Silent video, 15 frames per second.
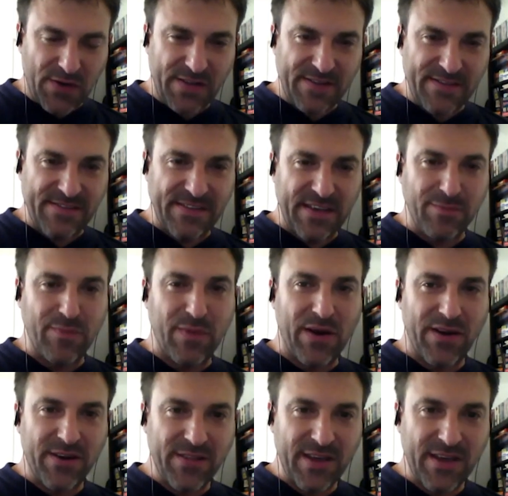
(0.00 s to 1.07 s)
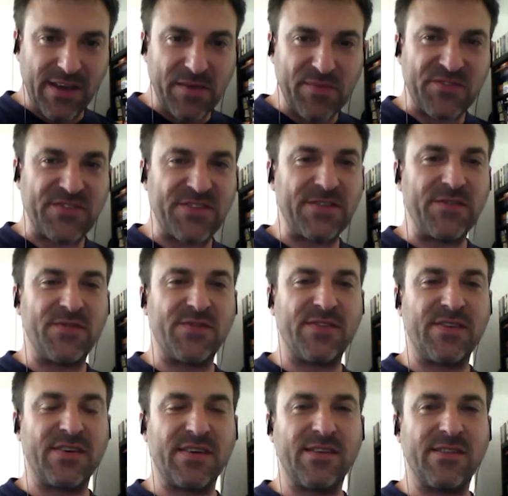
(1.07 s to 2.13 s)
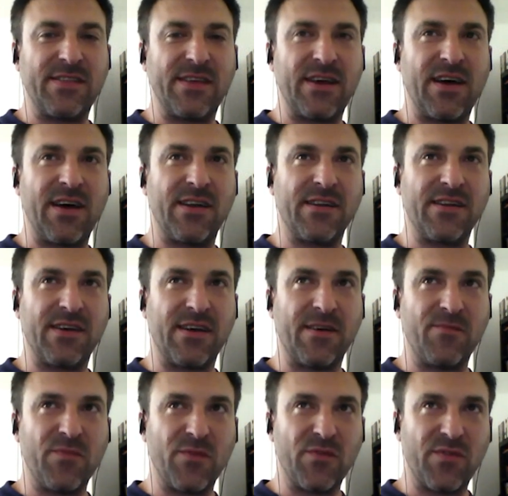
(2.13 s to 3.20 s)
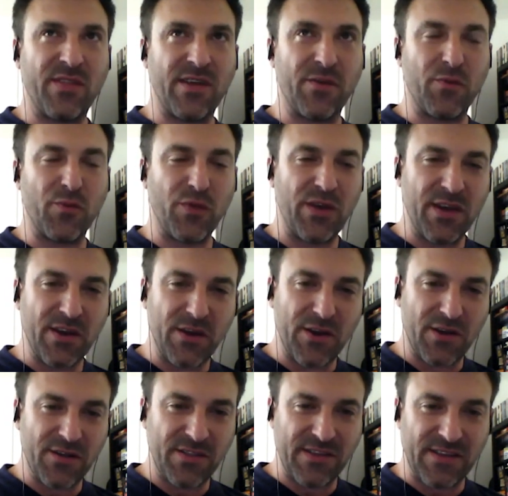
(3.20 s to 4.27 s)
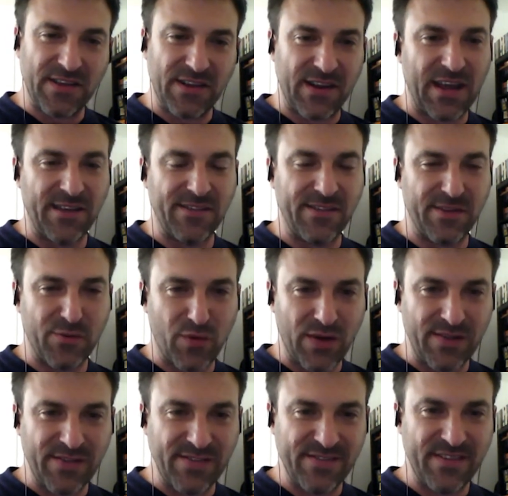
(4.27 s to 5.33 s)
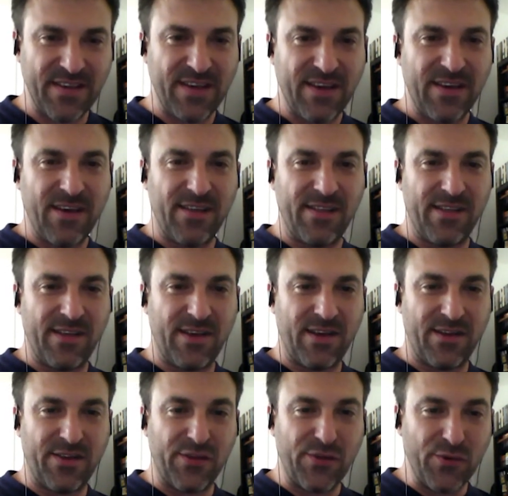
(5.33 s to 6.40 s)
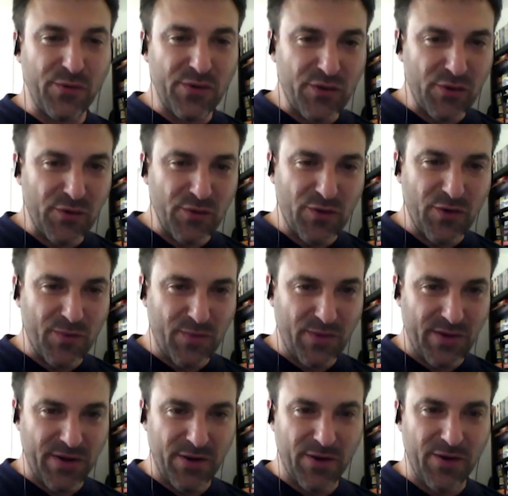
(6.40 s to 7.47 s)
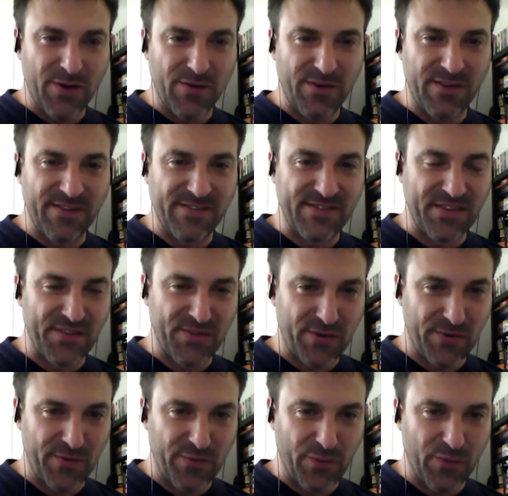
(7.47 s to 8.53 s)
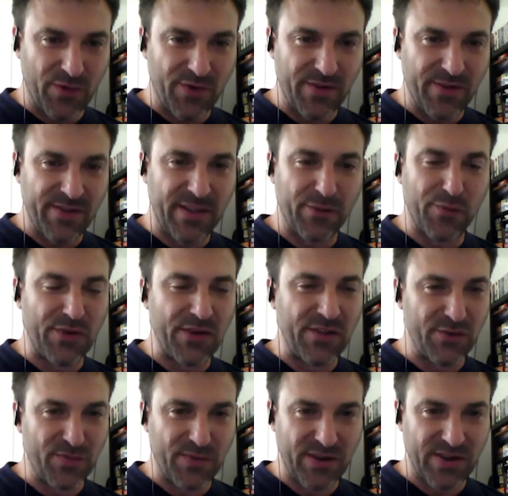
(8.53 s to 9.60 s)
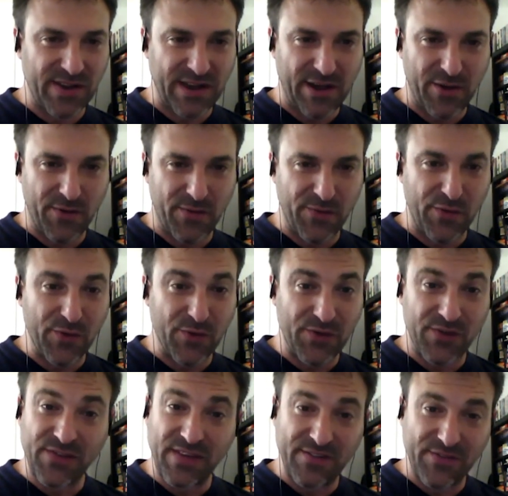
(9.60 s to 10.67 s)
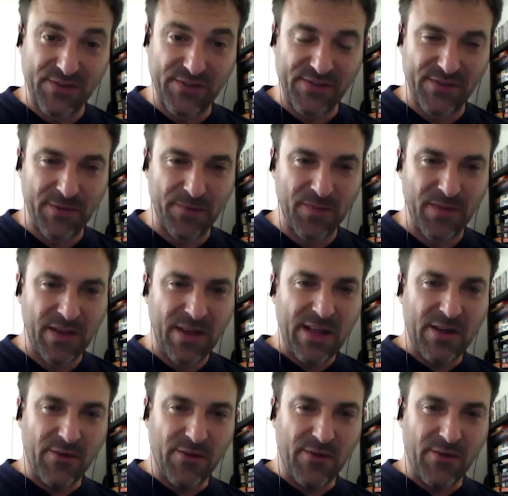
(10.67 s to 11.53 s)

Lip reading: all is a paradigm shift that we are not the enlightened ones, that you in Europe are not the center of the world, that we need to break out of Eurocentrism.